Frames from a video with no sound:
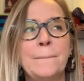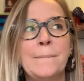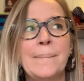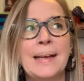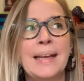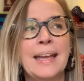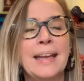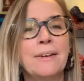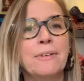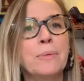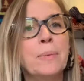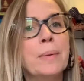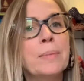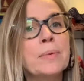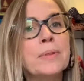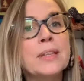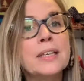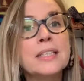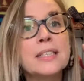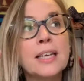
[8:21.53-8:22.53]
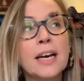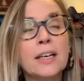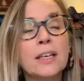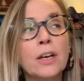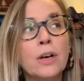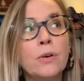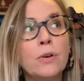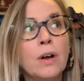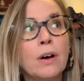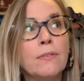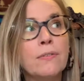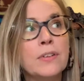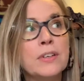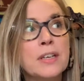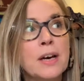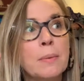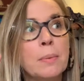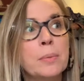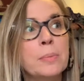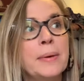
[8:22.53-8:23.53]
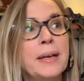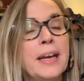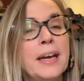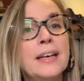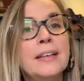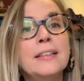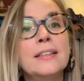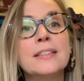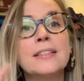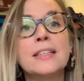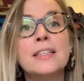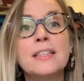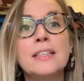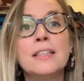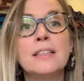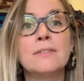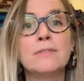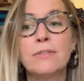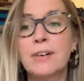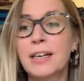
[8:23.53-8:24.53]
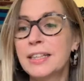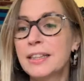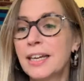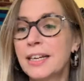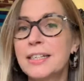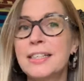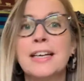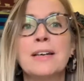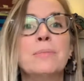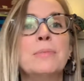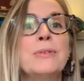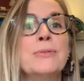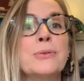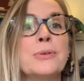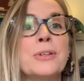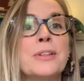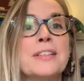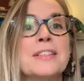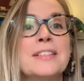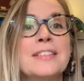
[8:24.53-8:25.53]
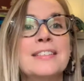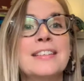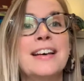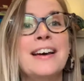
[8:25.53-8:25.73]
can't remember the exact code off the top of my head because I didn't write that down before this.